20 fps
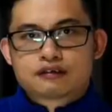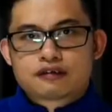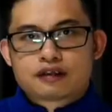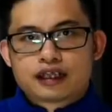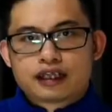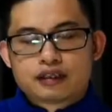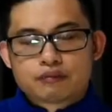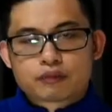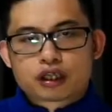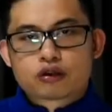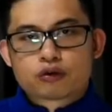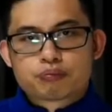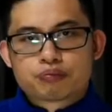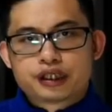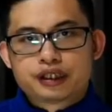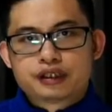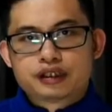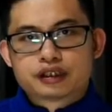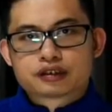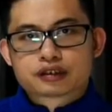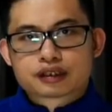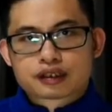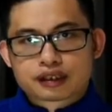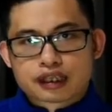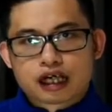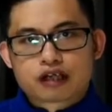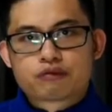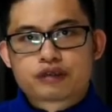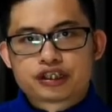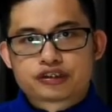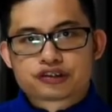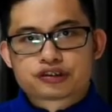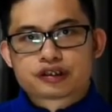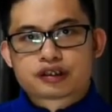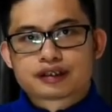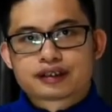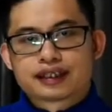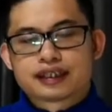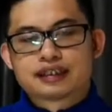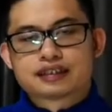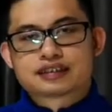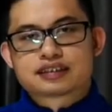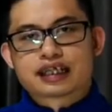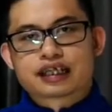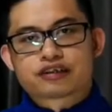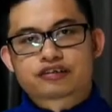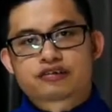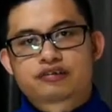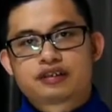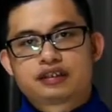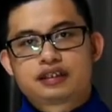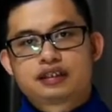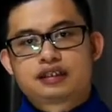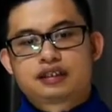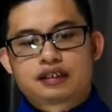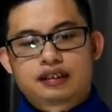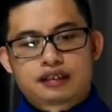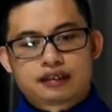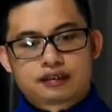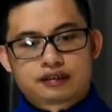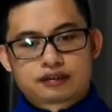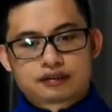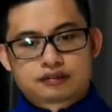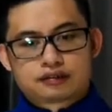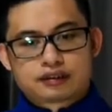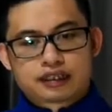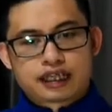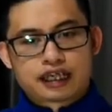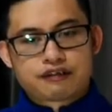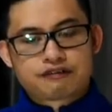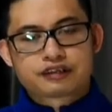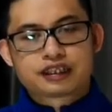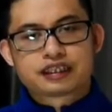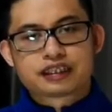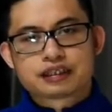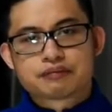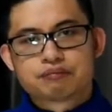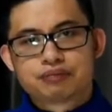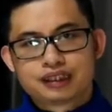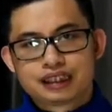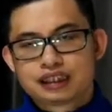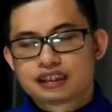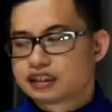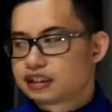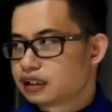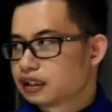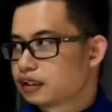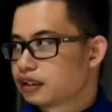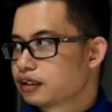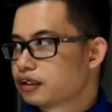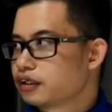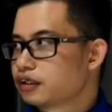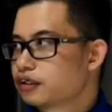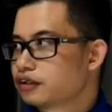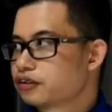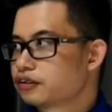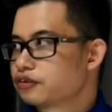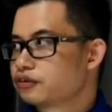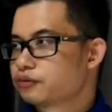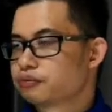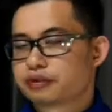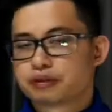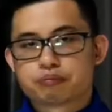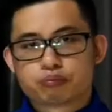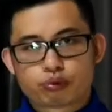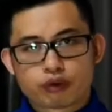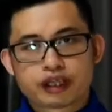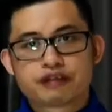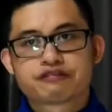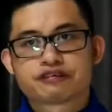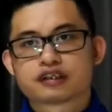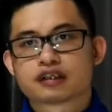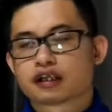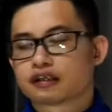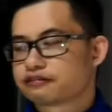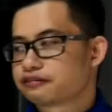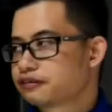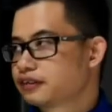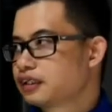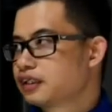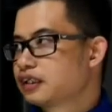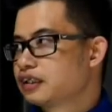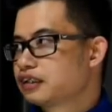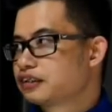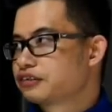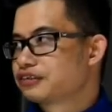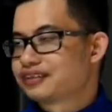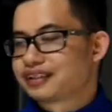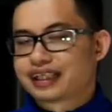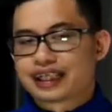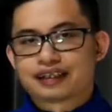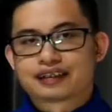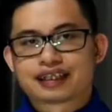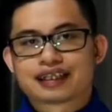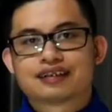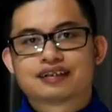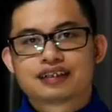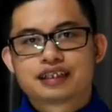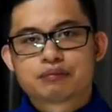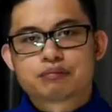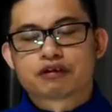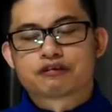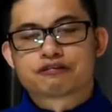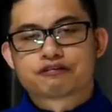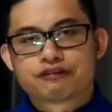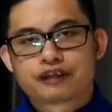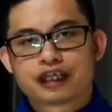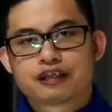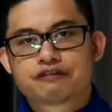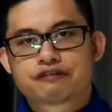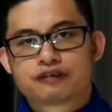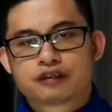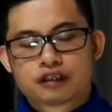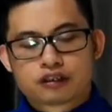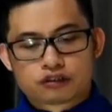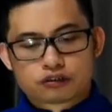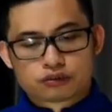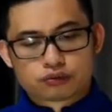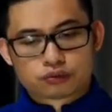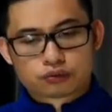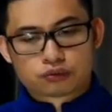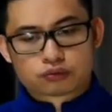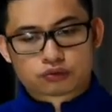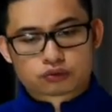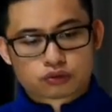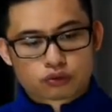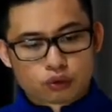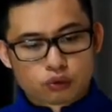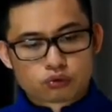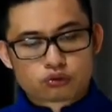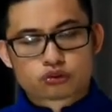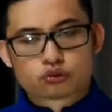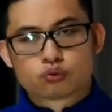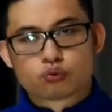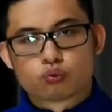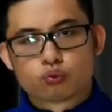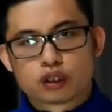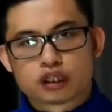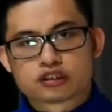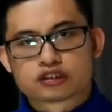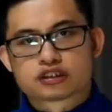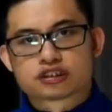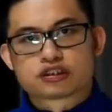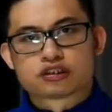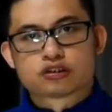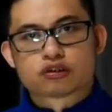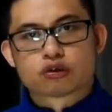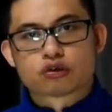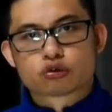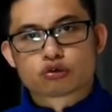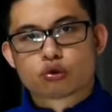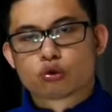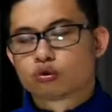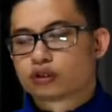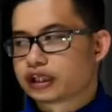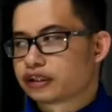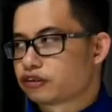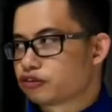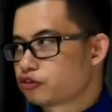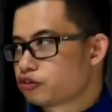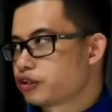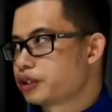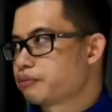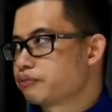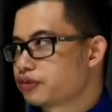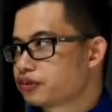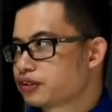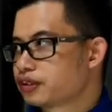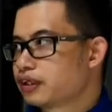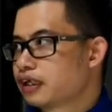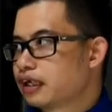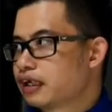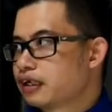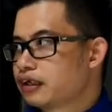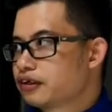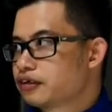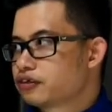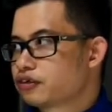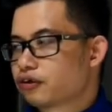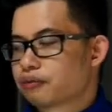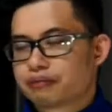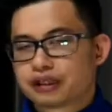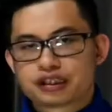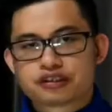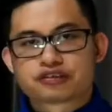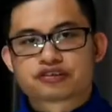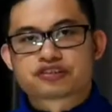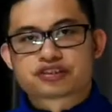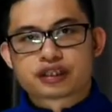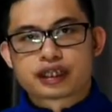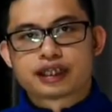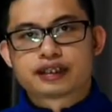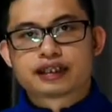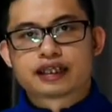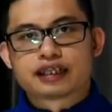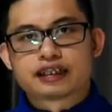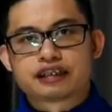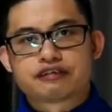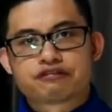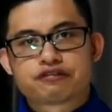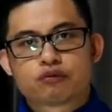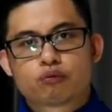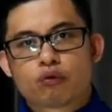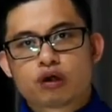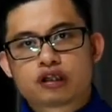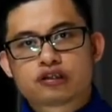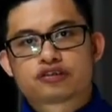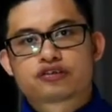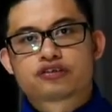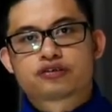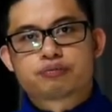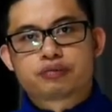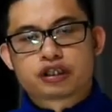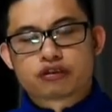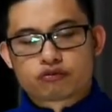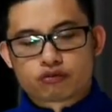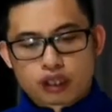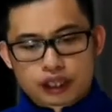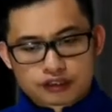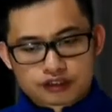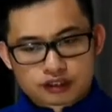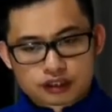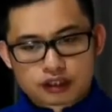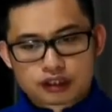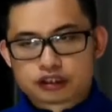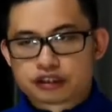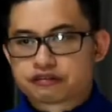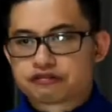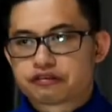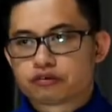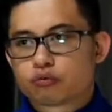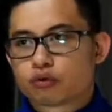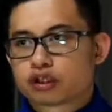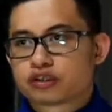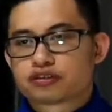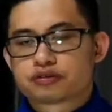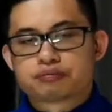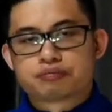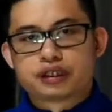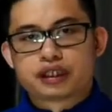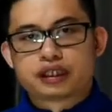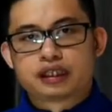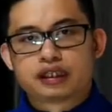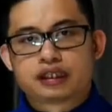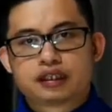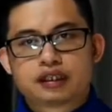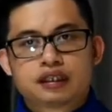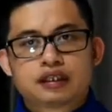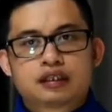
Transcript: In my opinion, courage is actually having the ability to be brave enough to take that leap of faith to go towards your goal and your dreams. So meaning to say that if you want to be a writer, if you want to be